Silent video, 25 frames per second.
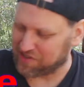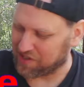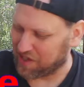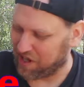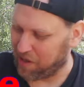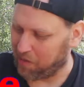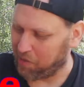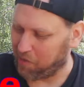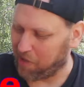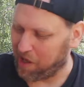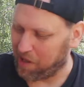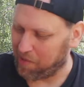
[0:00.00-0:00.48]

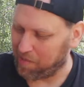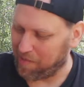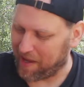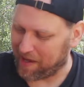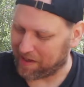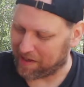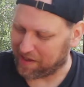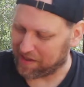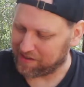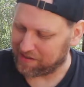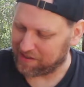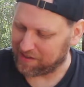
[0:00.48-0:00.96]
saw a while
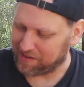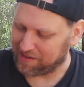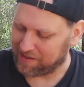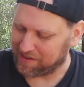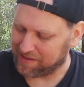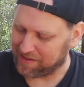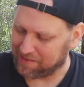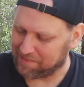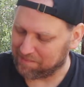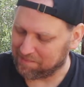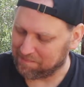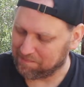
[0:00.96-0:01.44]
back, I
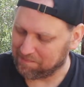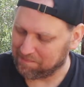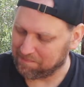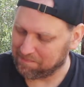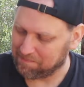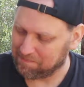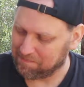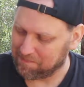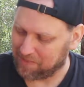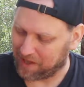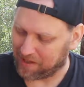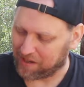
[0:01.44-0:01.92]

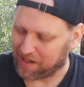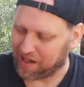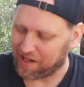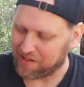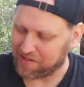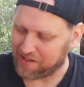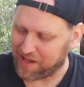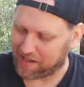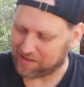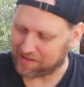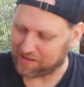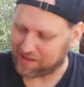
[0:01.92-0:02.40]

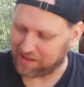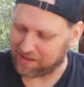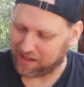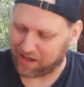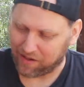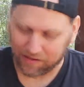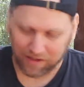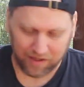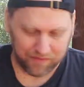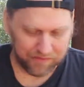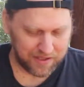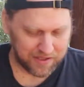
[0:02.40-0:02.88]
contacted the guy.
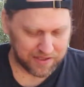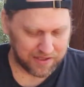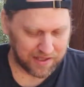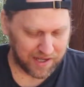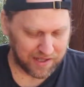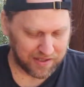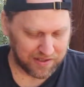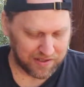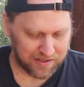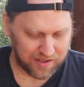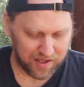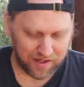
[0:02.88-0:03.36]
I love this
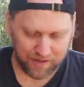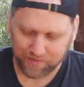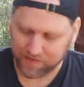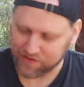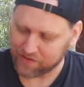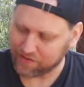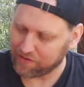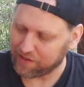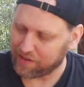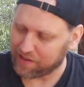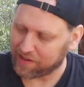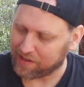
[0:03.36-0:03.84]
guy's stuff,
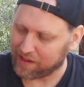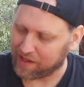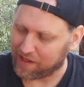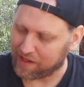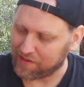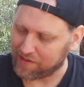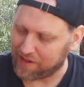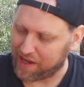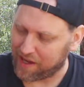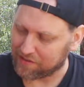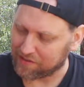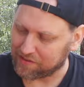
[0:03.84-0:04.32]
so I
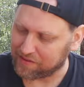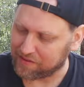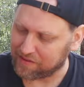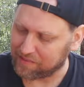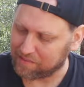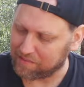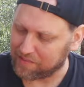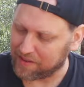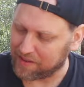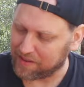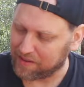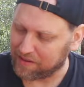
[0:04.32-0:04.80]
contacted
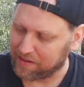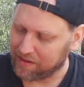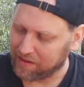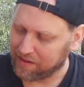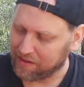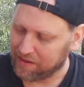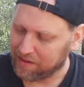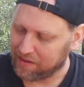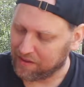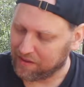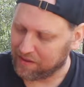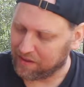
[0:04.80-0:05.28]
him and
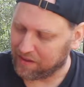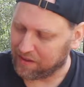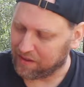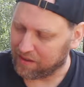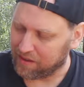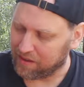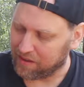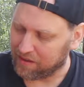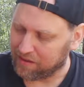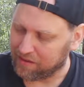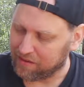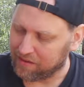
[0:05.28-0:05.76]

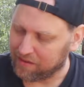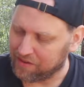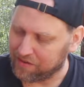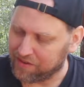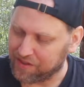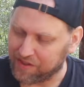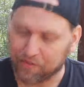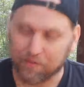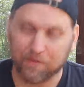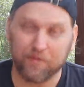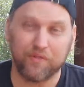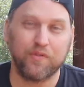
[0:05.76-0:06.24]

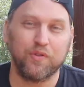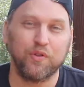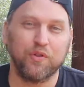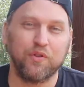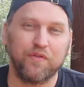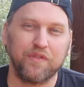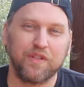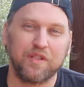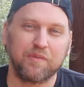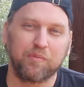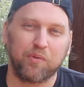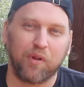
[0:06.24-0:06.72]
did a review
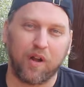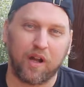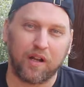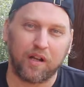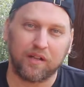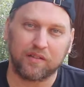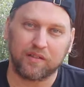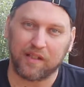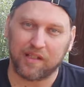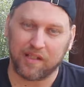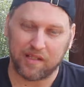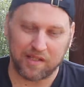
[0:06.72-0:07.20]
of his
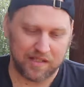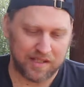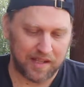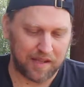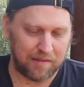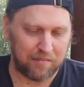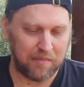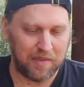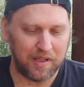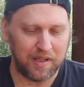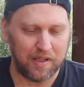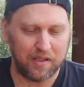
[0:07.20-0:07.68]
product, and he
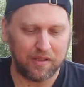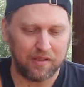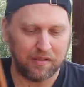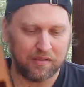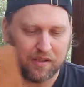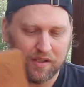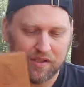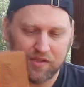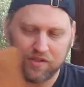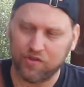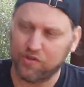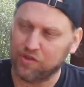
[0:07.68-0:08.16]
sent me
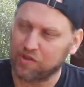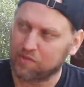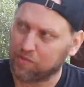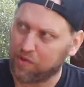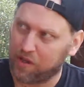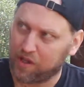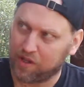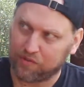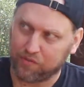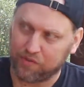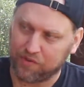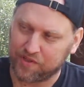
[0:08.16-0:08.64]
his newest
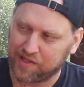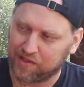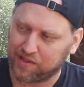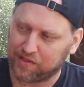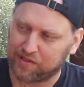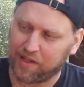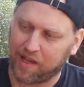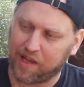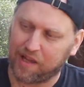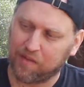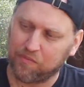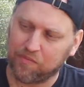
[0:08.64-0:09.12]
product, which at the
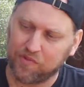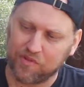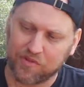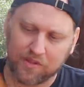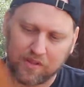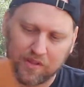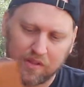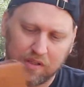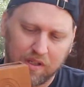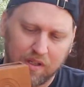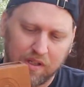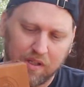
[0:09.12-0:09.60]
time was
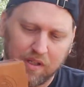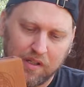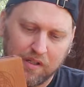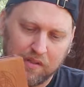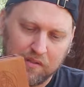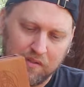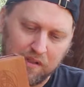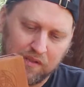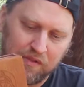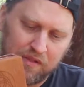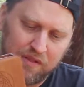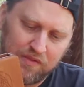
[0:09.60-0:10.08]

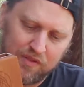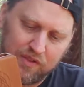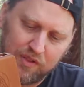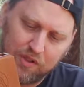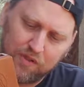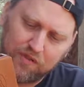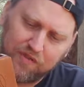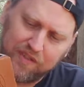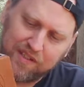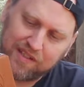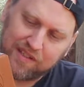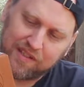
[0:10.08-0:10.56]
I don't even
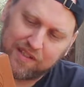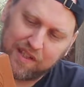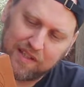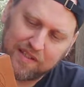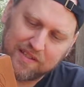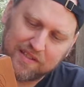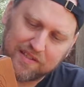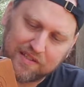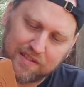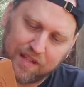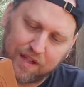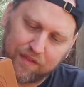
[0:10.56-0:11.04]
know if he
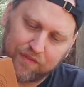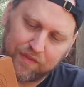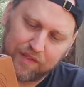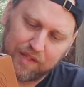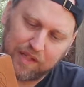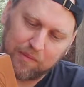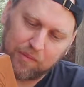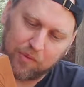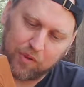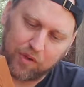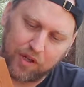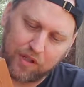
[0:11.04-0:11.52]
does stuff
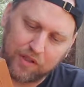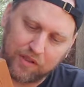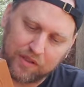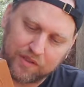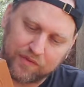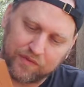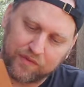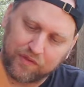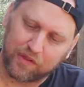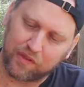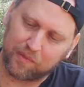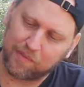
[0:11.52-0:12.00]
anymore. I
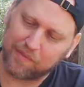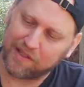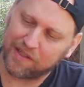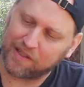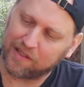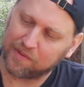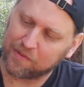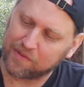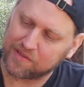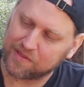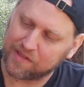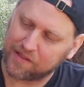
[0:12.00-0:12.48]
looked for him and
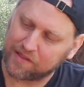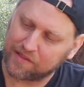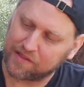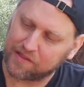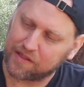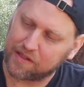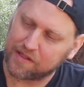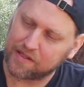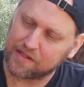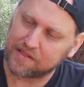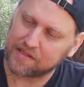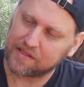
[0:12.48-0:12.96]
there was nothing
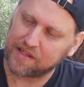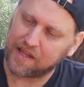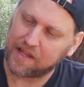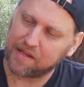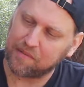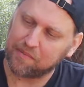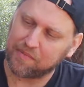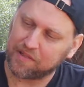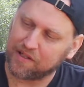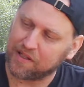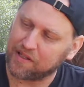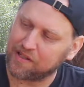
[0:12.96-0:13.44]
on his
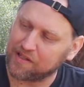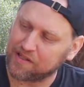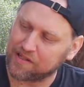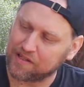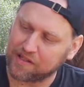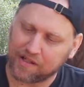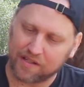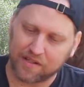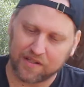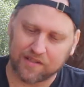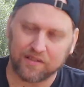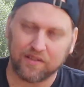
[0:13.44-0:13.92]
site, but I
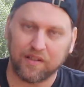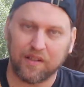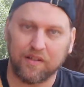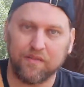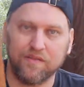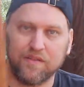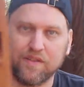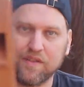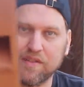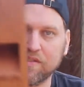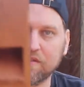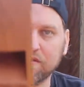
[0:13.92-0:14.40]
just
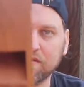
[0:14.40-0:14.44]
love this